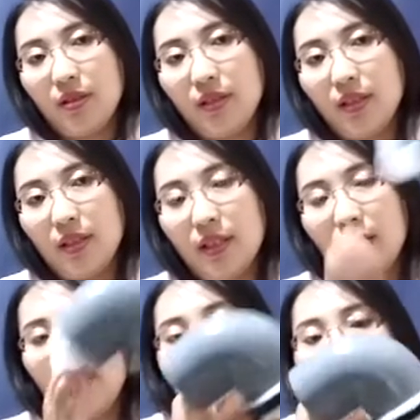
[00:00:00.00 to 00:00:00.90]

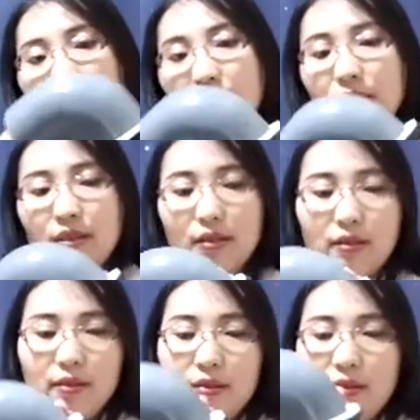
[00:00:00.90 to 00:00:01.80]

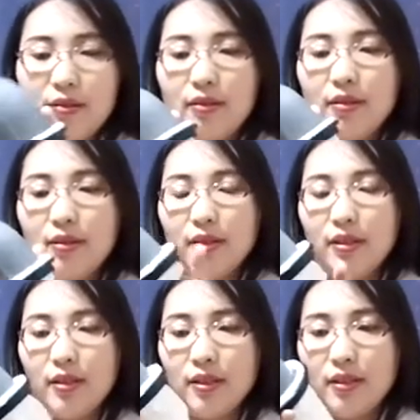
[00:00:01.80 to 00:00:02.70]

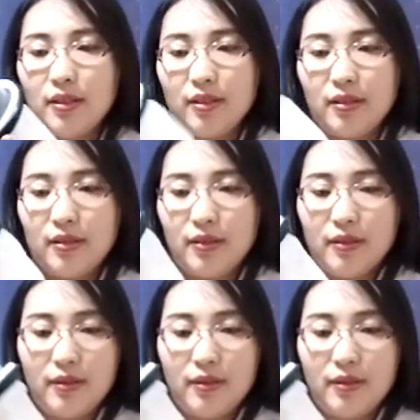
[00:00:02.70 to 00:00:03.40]
[no speech]